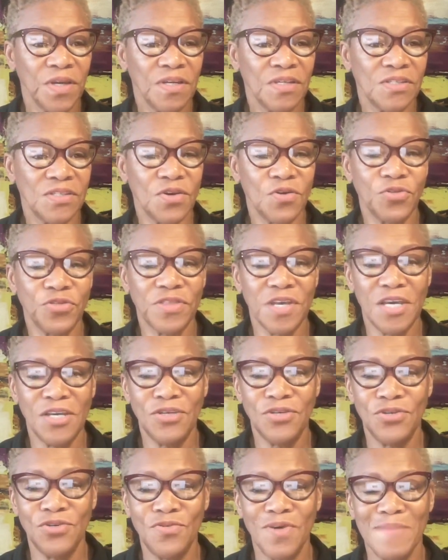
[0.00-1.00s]
So
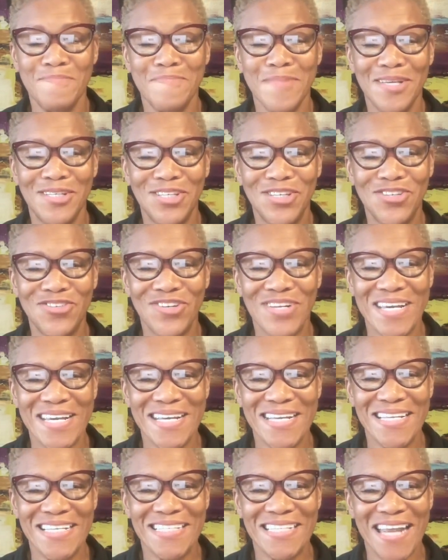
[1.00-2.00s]
thank you. I missed you
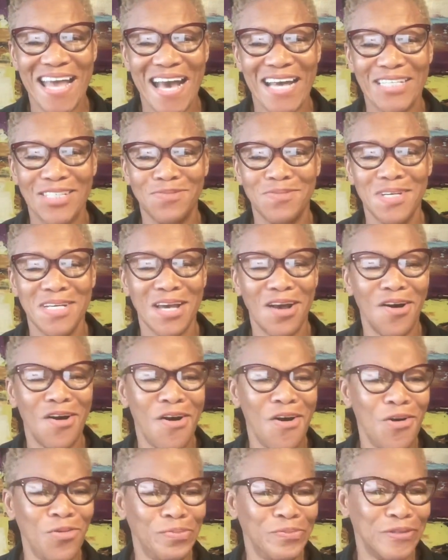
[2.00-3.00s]
ladies last week. I
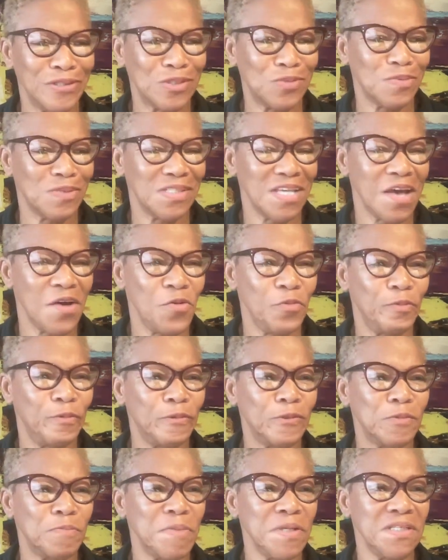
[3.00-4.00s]
hope this was
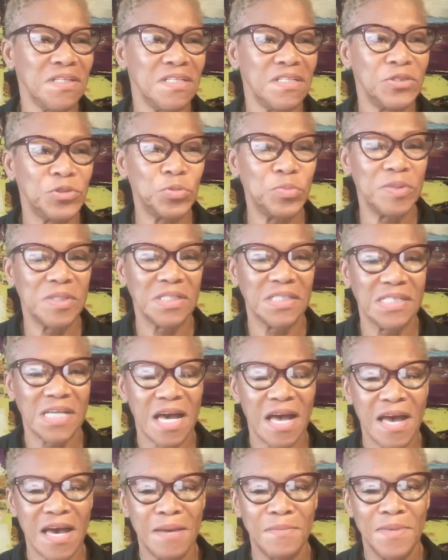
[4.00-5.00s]
helpful. Spend a little bit of
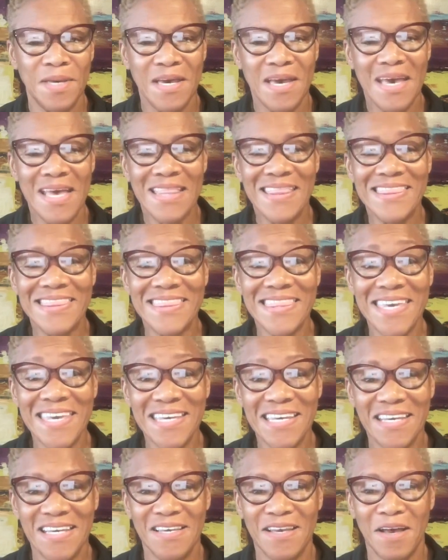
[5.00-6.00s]
time
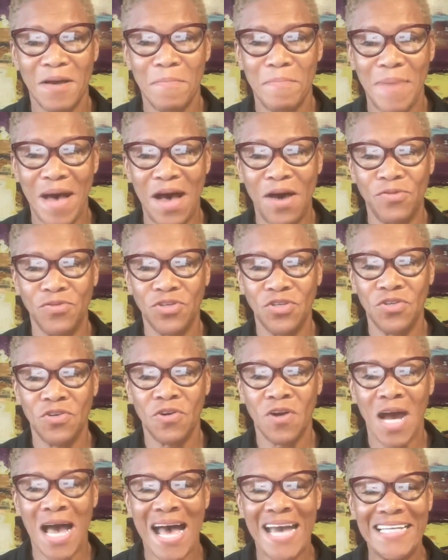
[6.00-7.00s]
thinking about
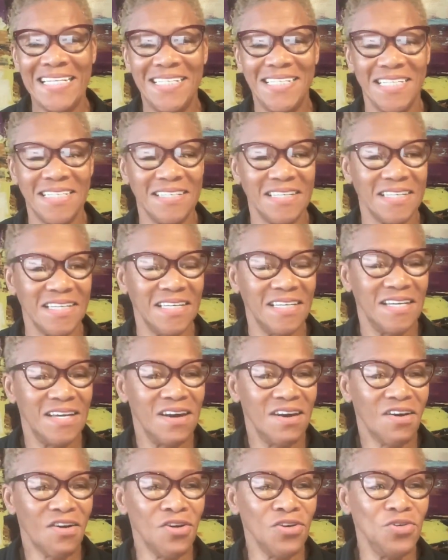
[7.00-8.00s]
your identity.
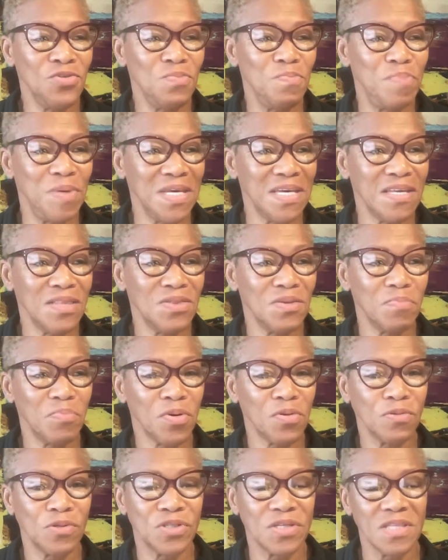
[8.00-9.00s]
Are you being the
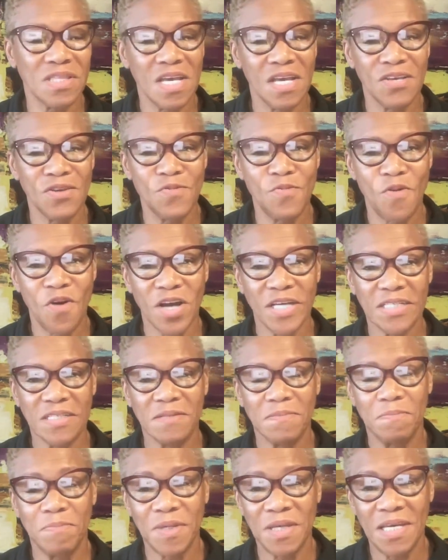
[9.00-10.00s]
person that you want
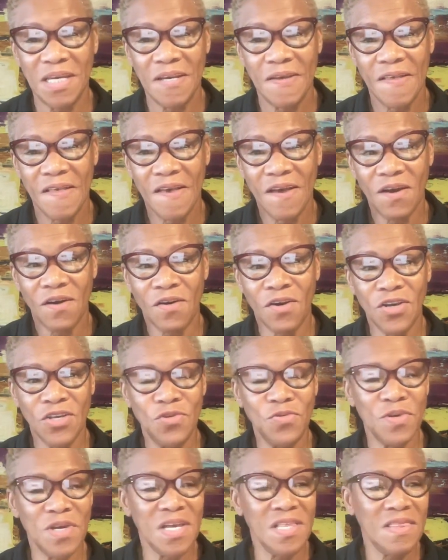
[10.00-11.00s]
to be? Are
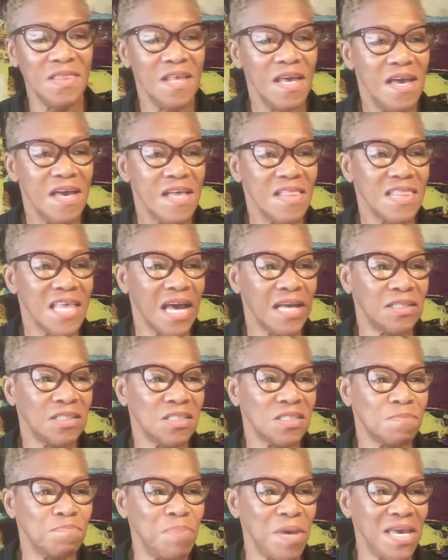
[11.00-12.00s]
you in that
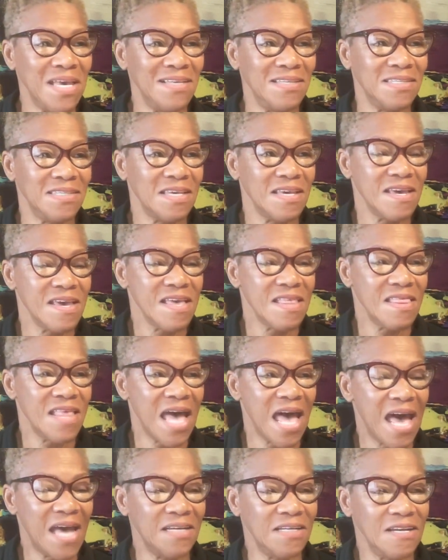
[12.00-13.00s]
space
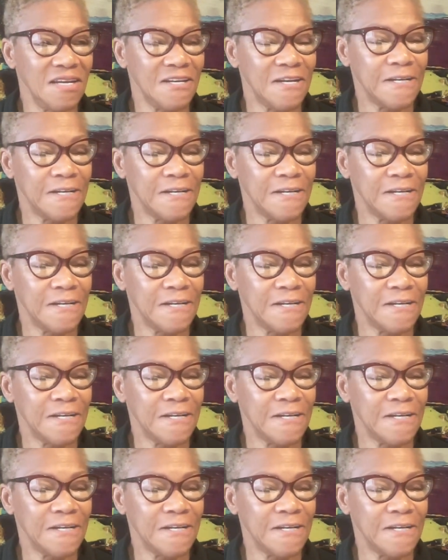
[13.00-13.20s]
that